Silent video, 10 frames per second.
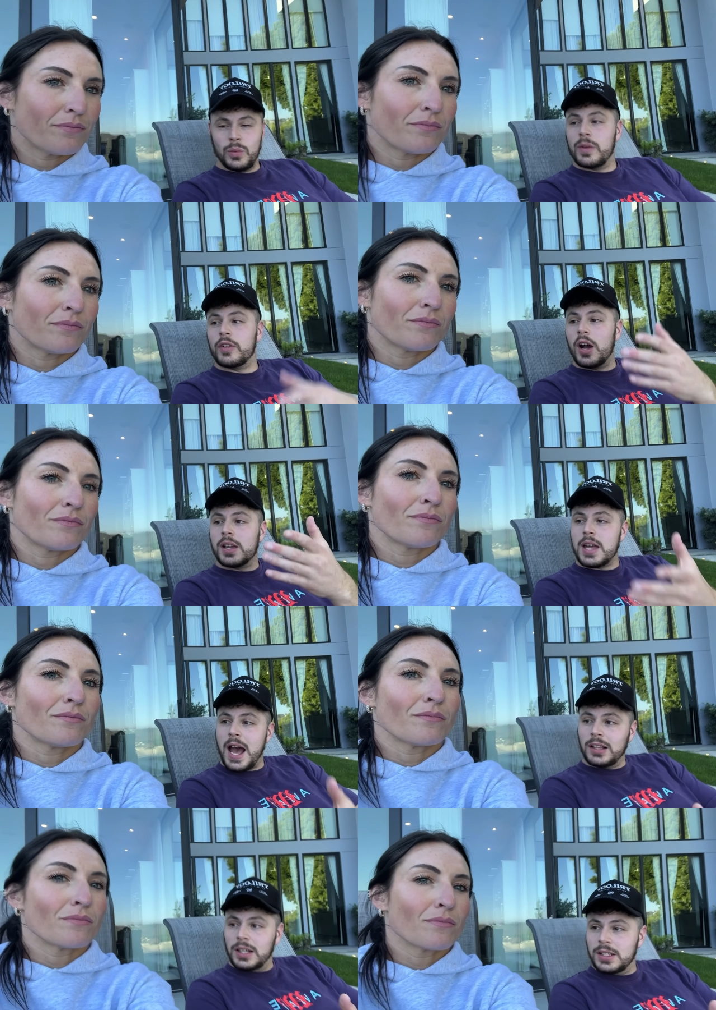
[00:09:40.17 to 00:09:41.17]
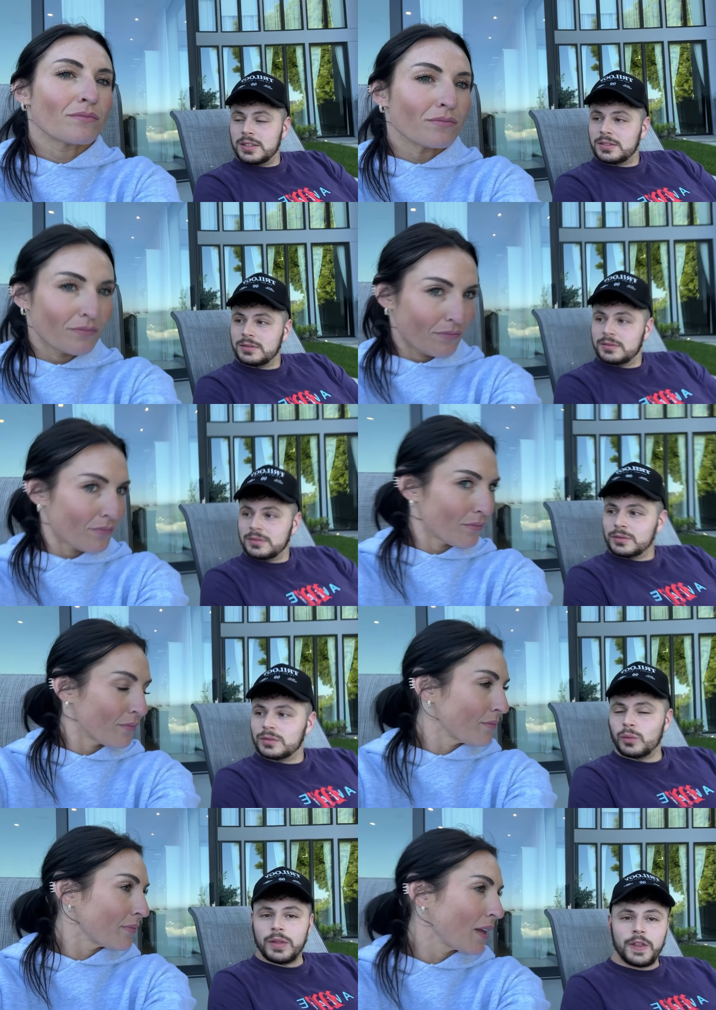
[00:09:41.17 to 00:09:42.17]
Speaker 1: We've got Gala
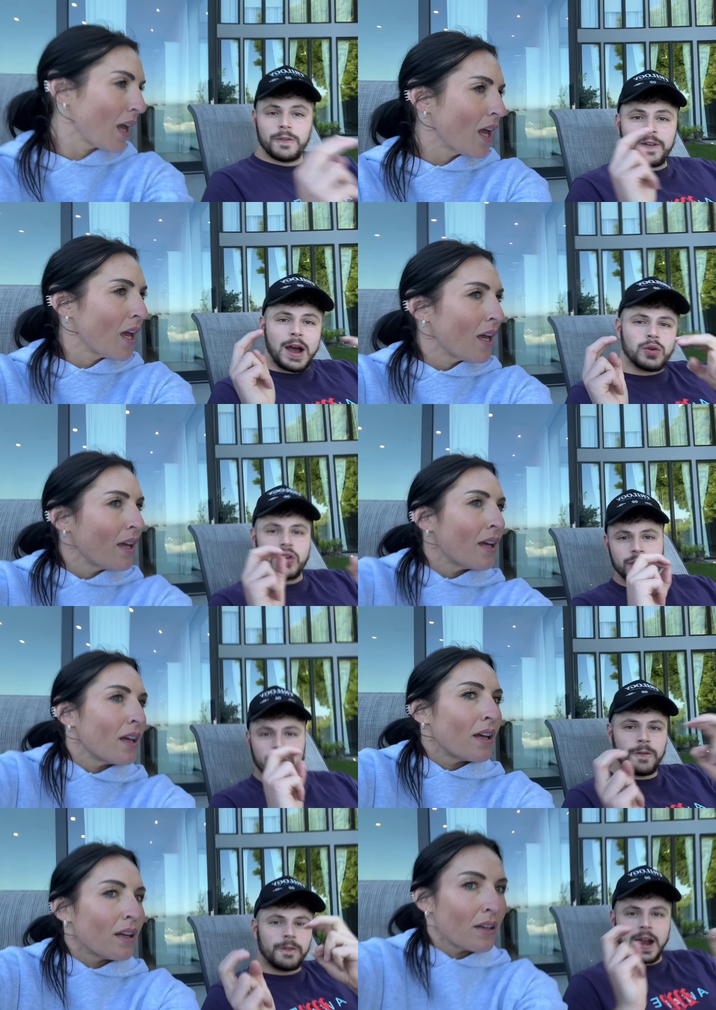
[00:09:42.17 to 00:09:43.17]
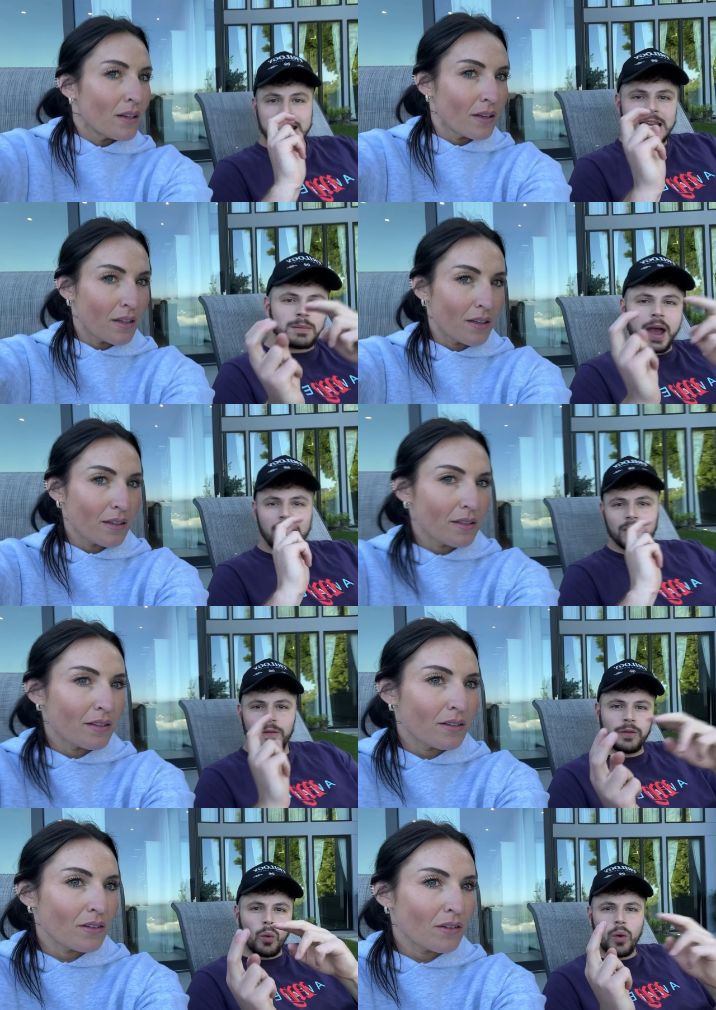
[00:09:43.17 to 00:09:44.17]
with the founders fighting back
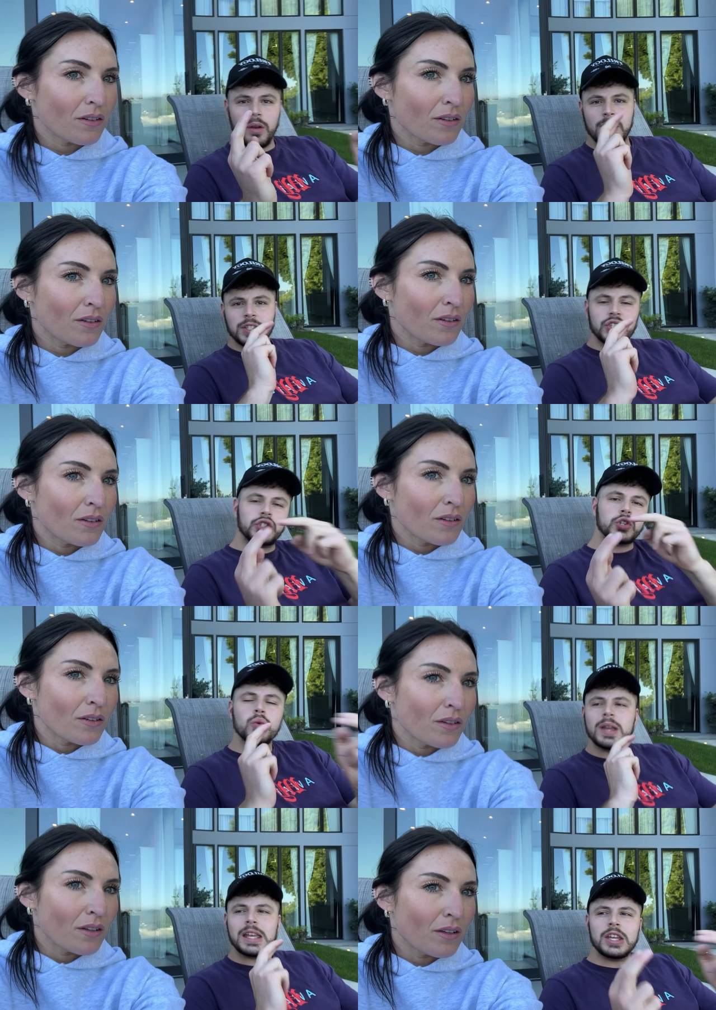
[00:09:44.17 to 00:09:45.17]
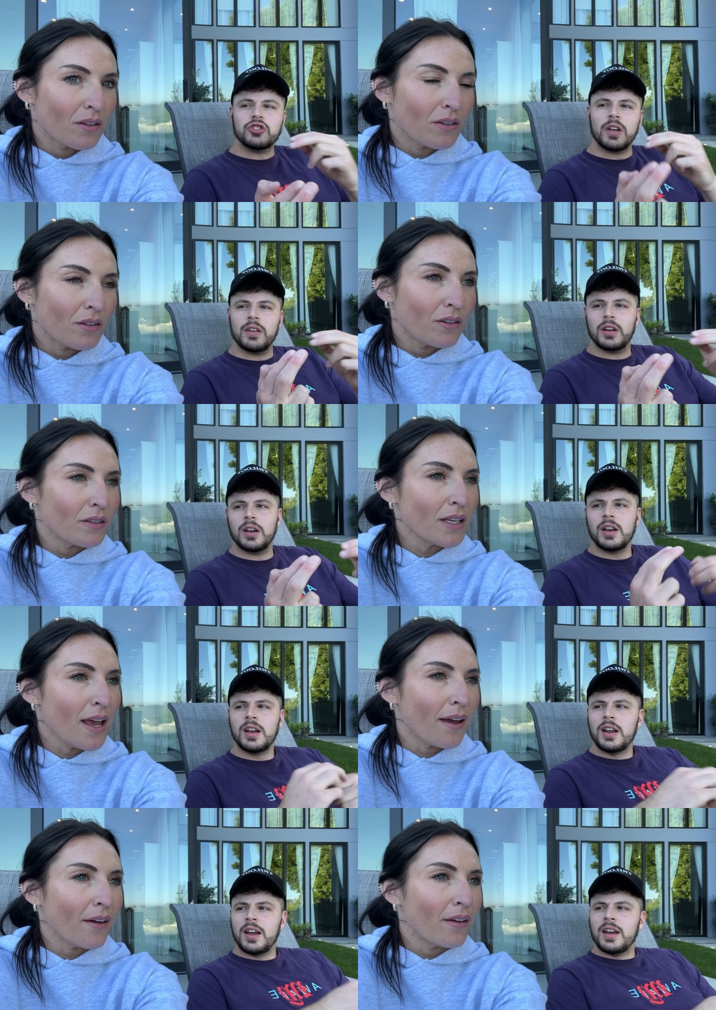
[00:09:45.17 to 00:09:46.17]
and forth and suing each other.
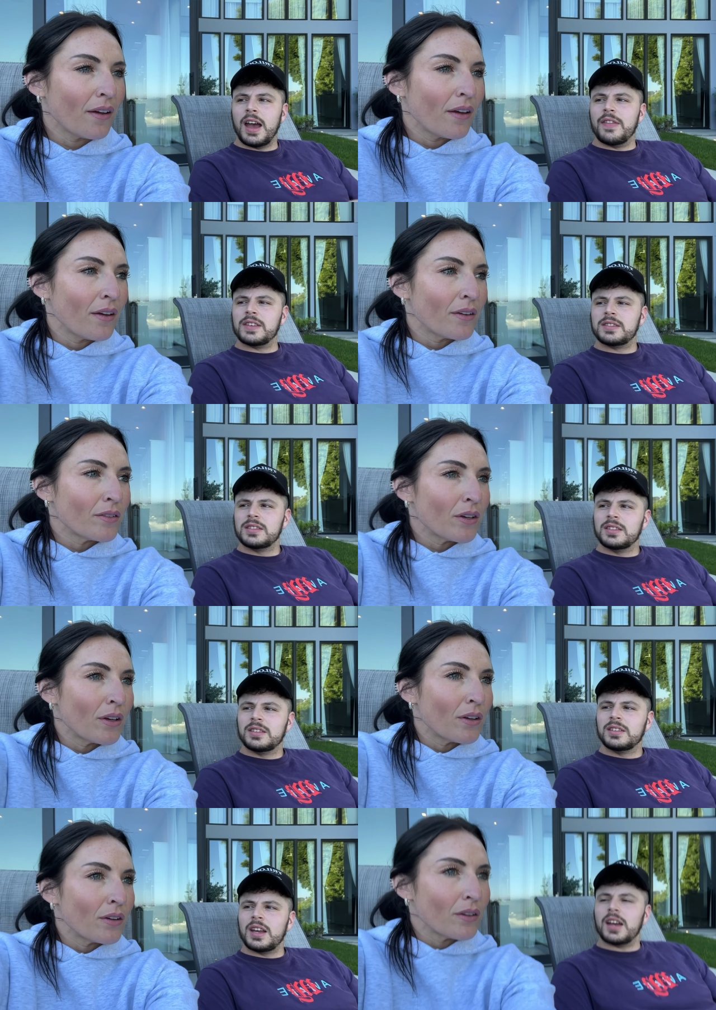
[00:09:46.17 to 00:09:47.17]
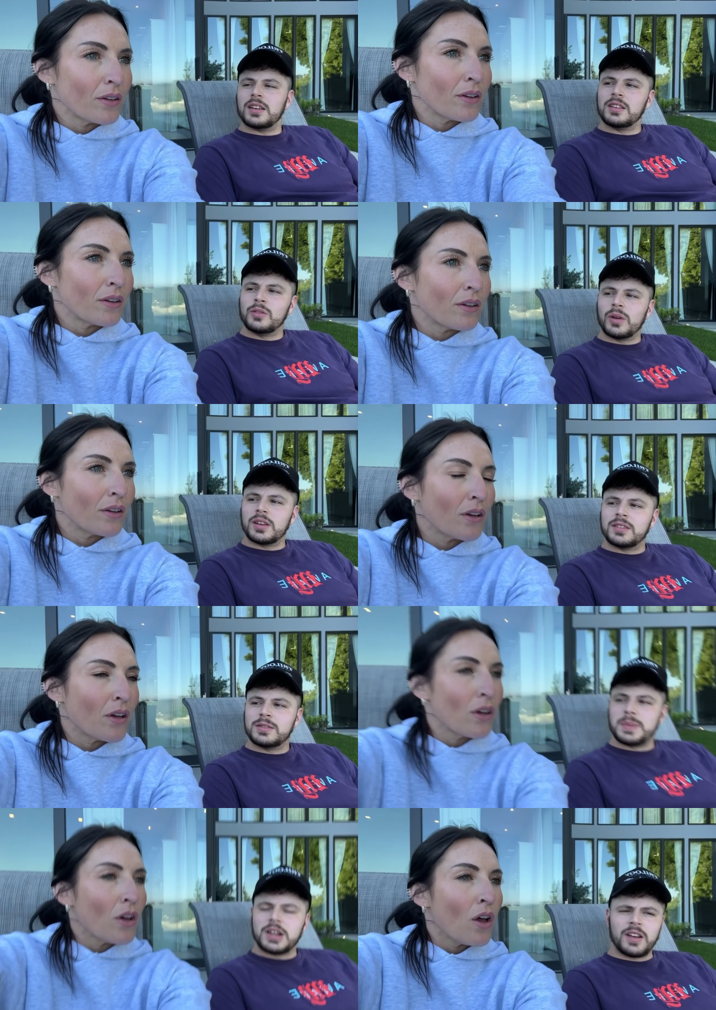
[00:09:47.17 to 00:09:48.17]
Speaker 2: Yeah.
Speaker 1: And this, yeah, you want to
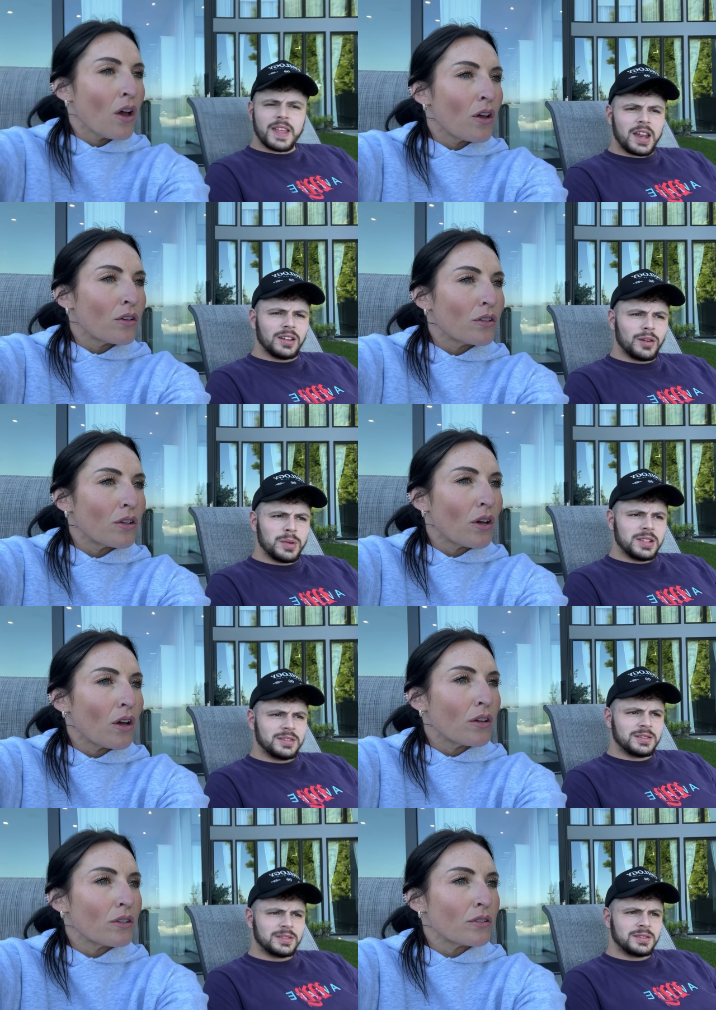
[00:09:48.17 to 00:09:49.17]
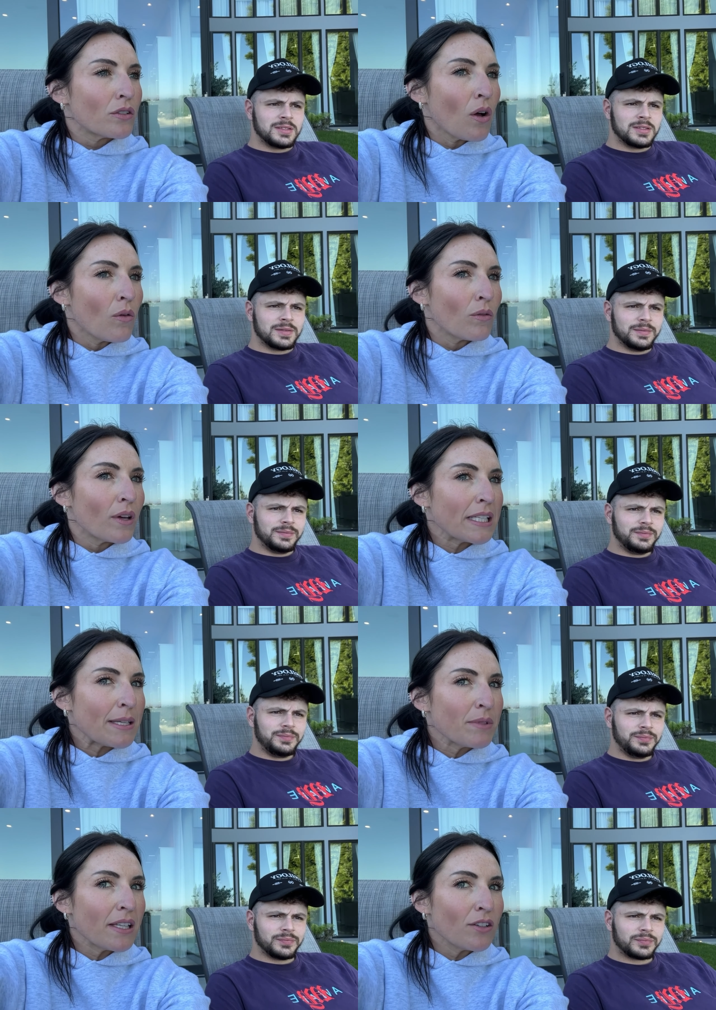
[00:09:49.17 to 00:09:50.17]
speak on that a little bit?
Speaker 2: So it
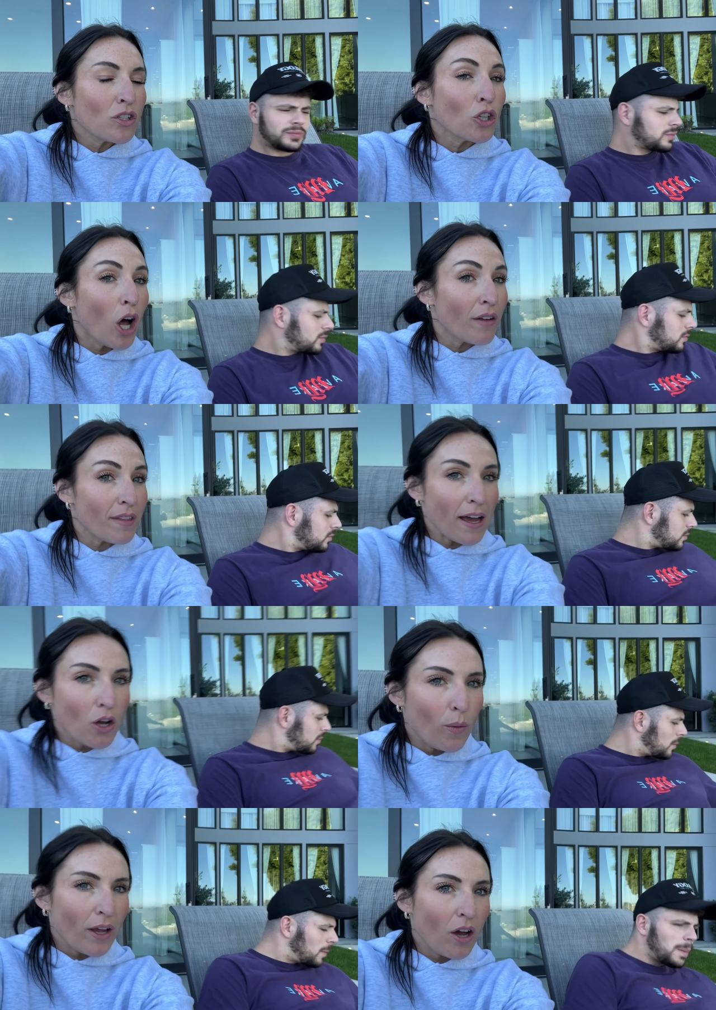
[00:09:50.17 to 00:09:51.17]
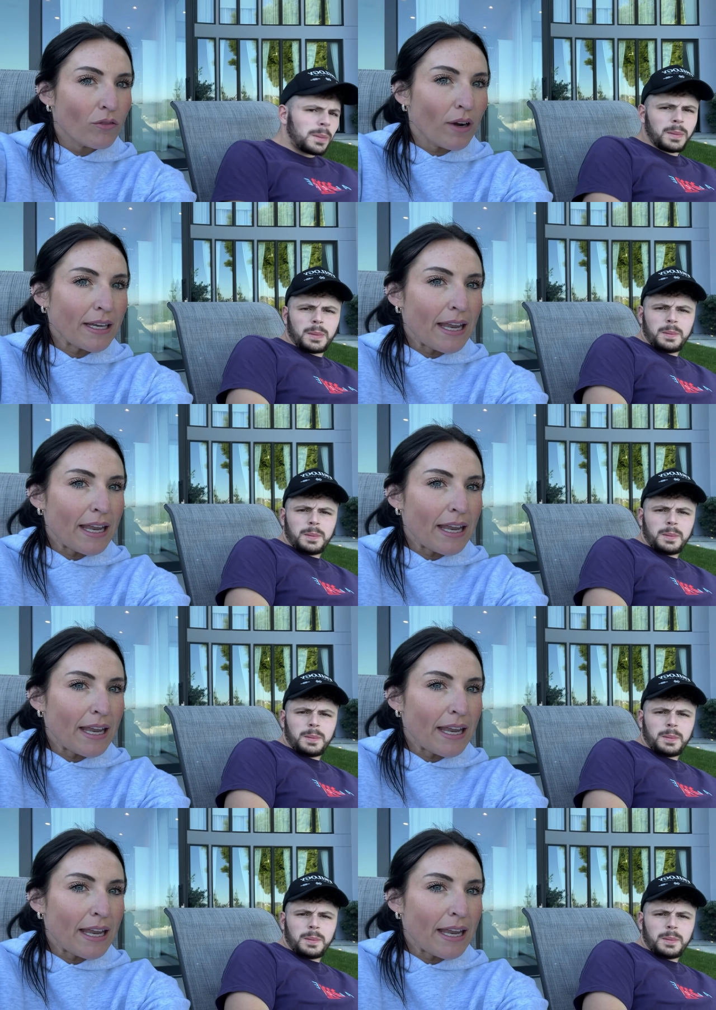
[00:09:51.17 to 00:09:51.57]
seems that there's a lot of that going on right